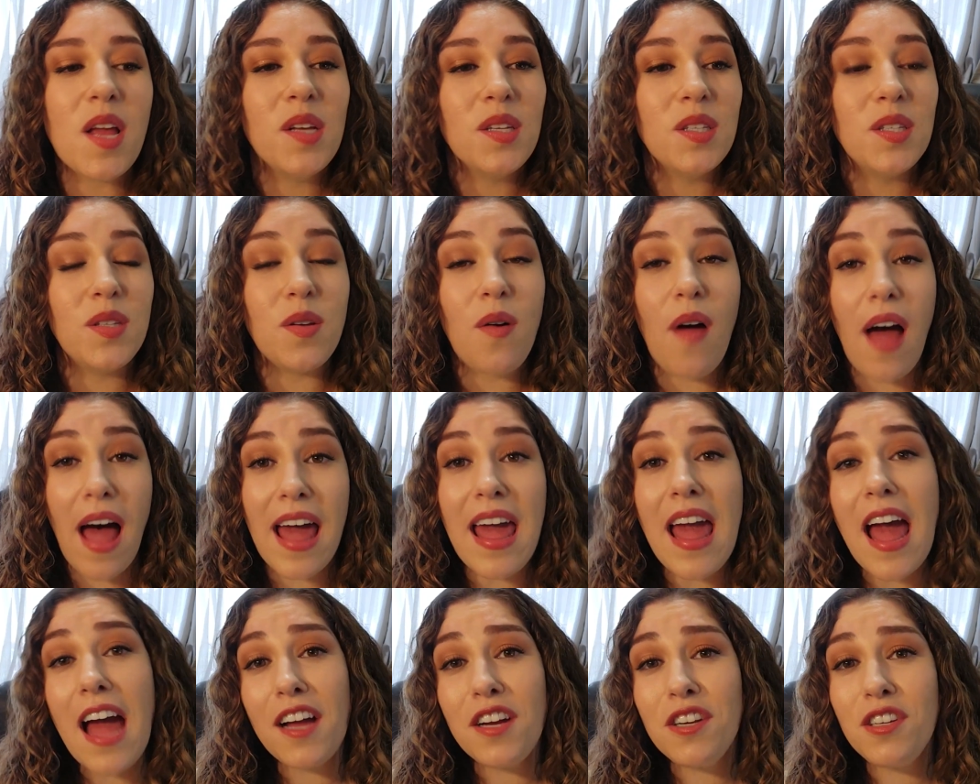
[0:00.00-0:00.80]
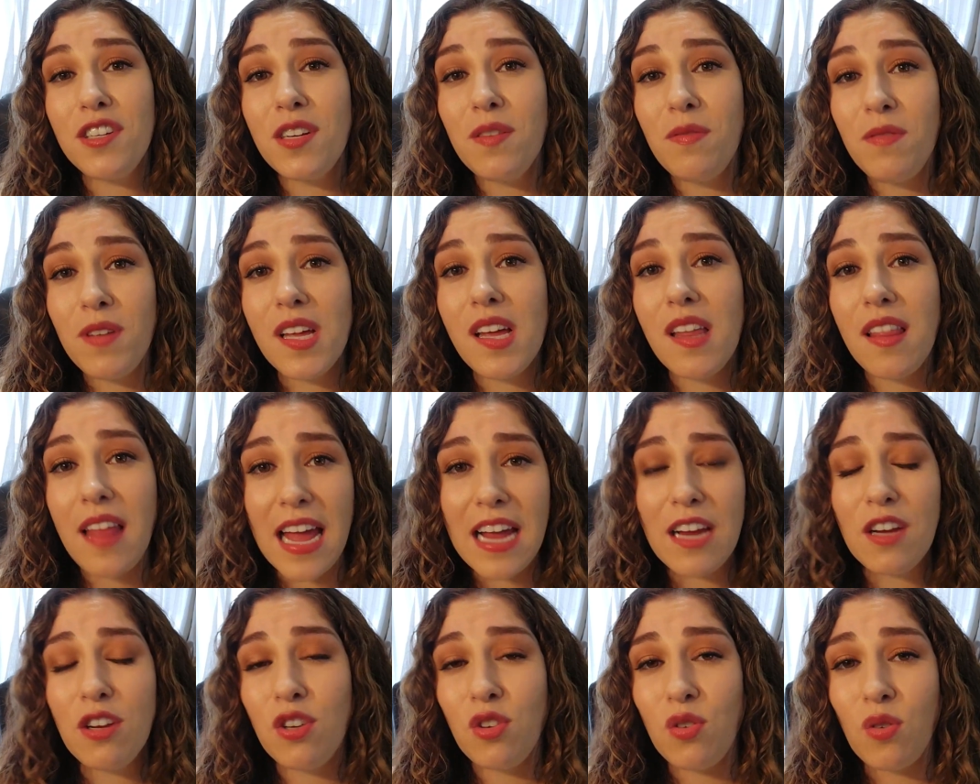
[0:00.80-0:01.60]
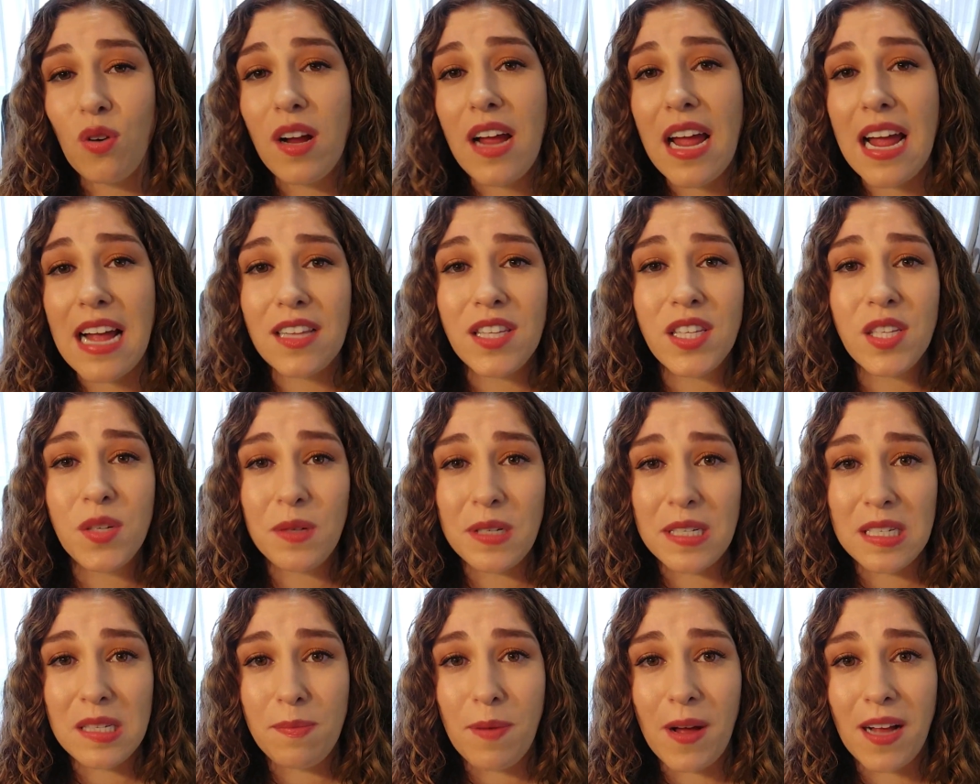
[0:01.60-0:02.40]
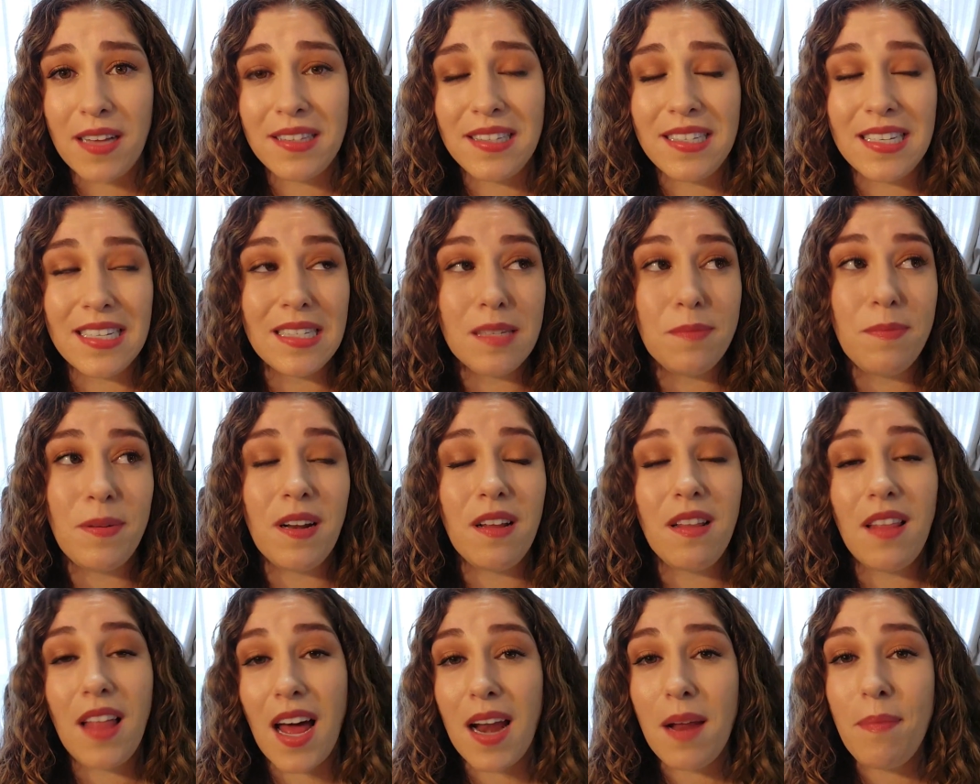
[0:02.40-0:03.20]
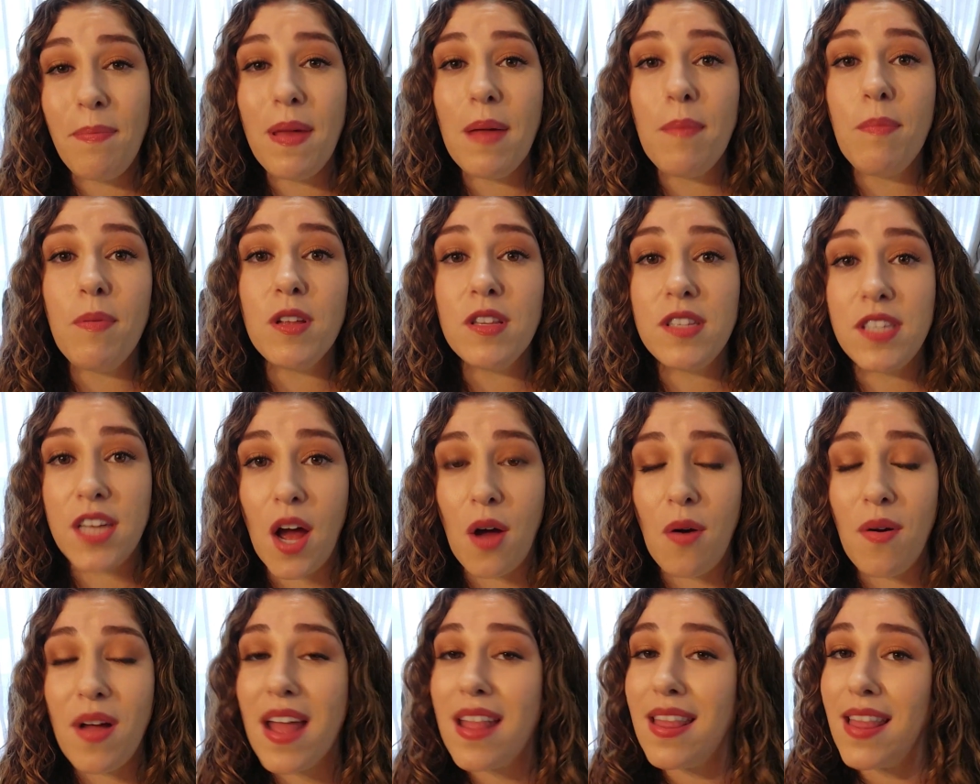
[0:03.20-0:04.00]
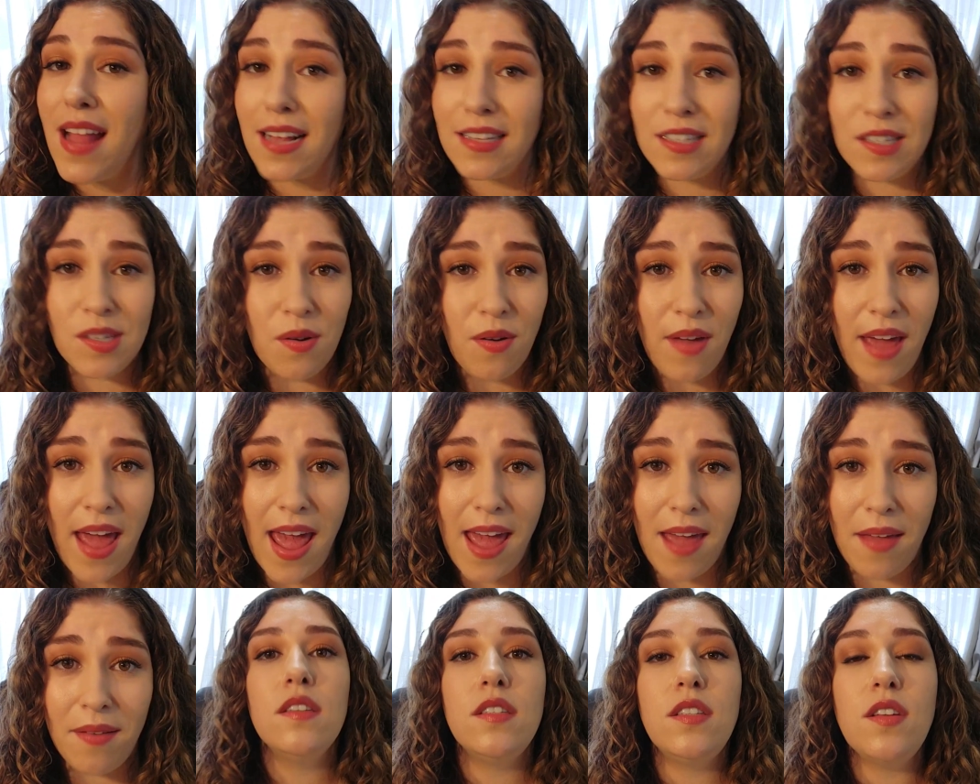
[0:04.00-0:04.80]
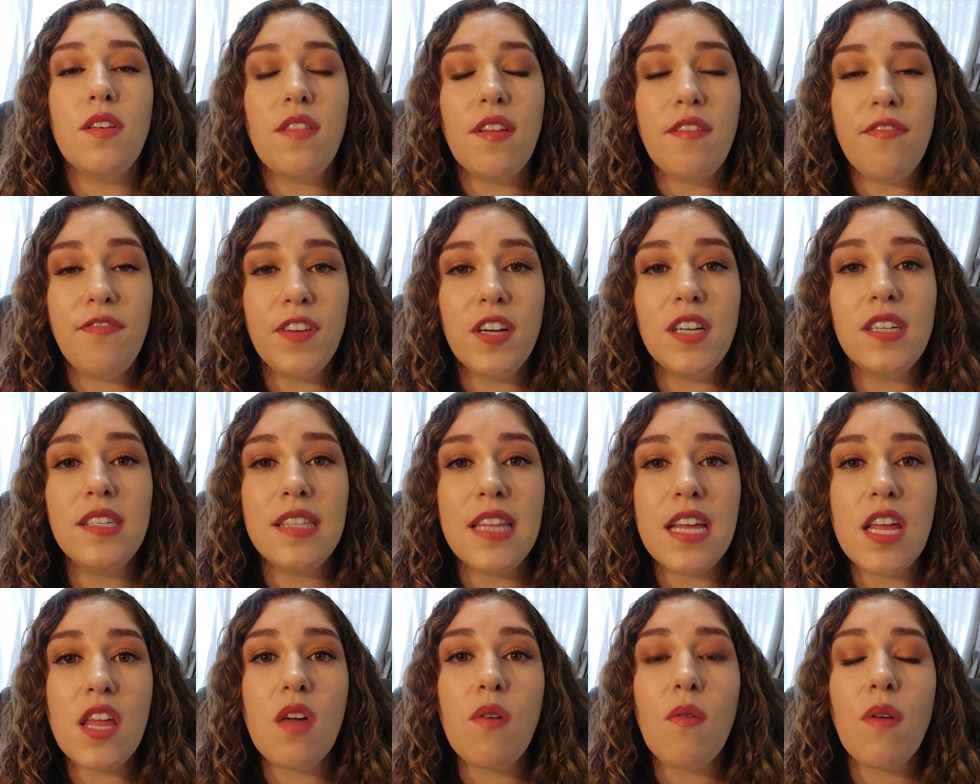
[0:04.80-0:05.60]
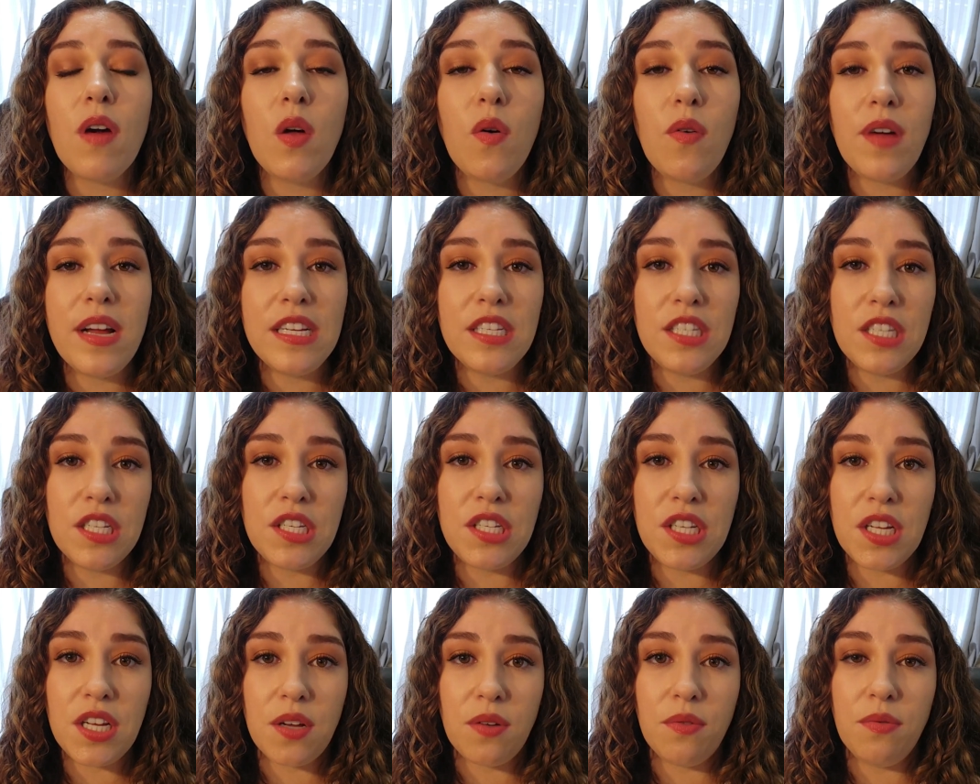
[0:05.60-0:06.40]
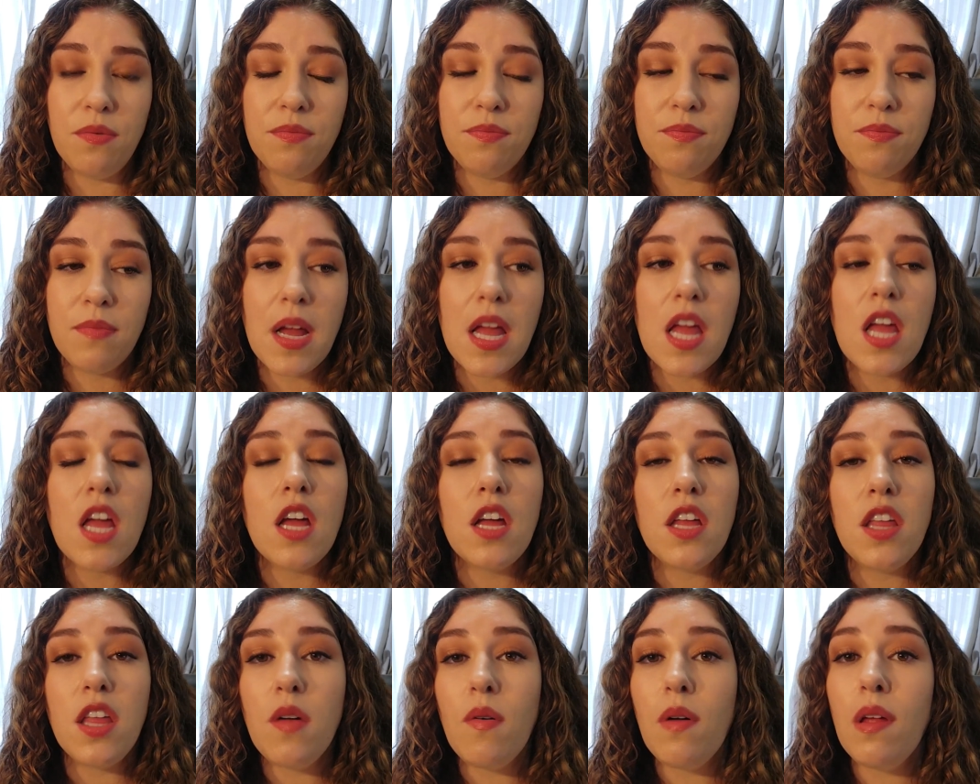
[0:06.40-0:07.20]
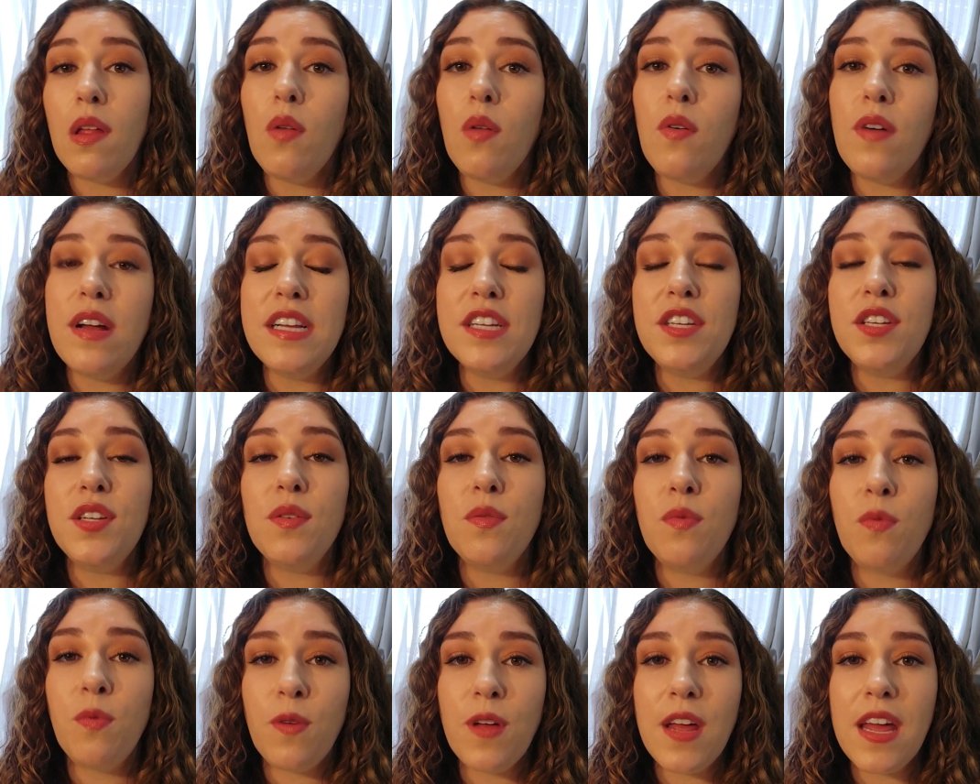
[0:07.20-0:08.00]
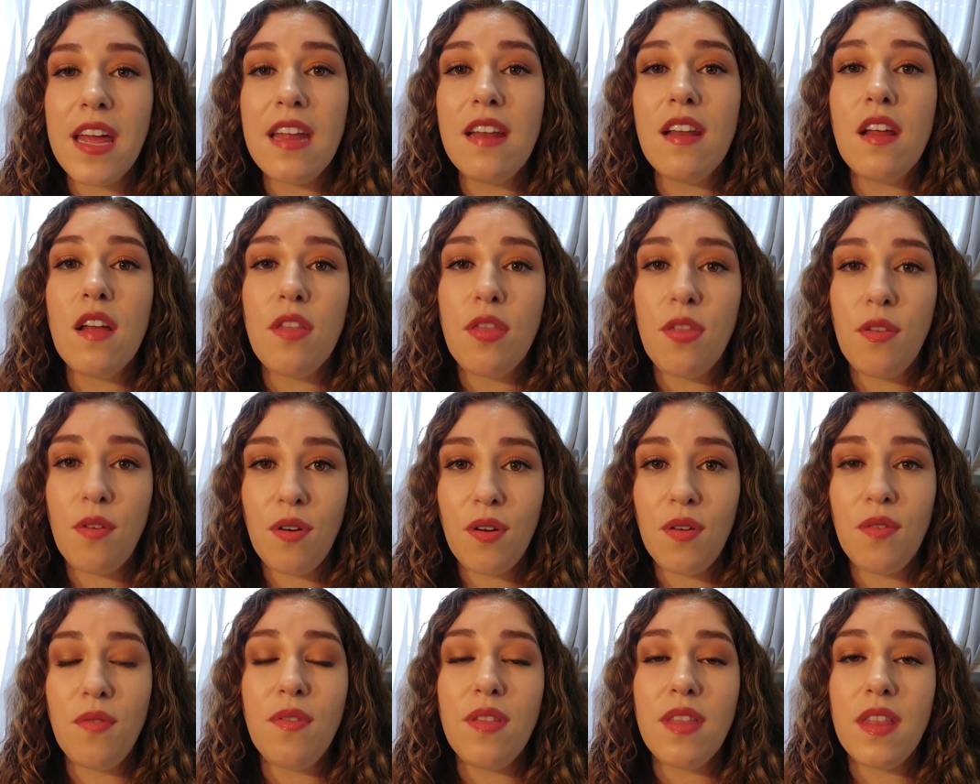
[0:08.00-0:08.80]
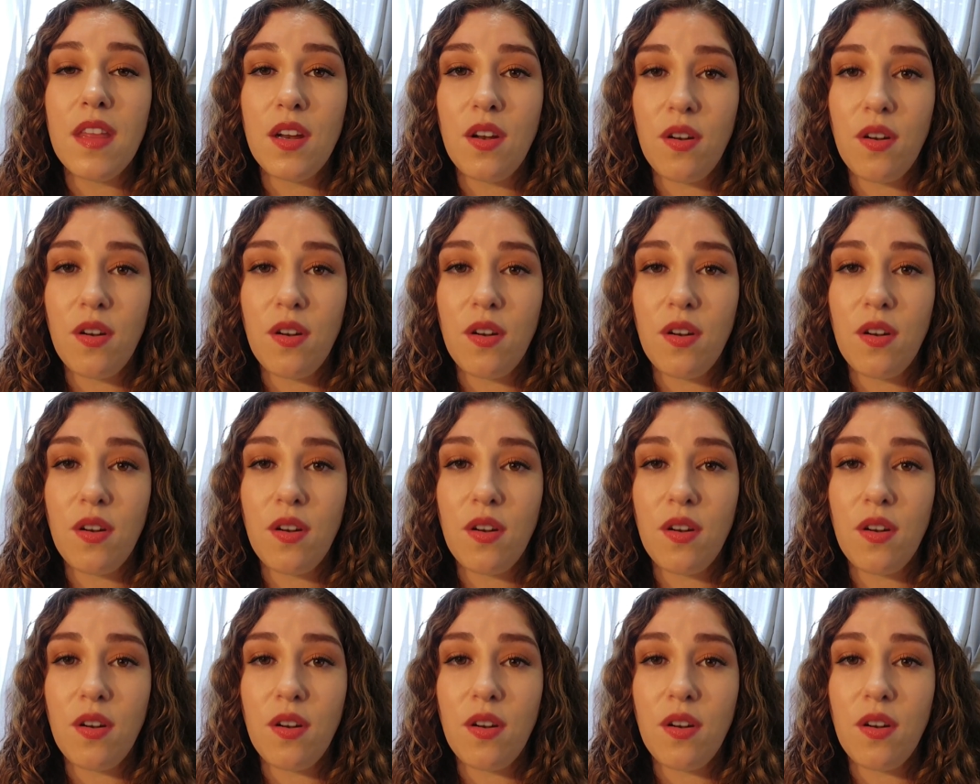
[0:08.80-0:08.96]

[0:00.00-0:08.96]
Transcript: So I actually really like short answer responses, but a lot of people don't, and that's okay. So the first thing you are going to do, you are going to read through the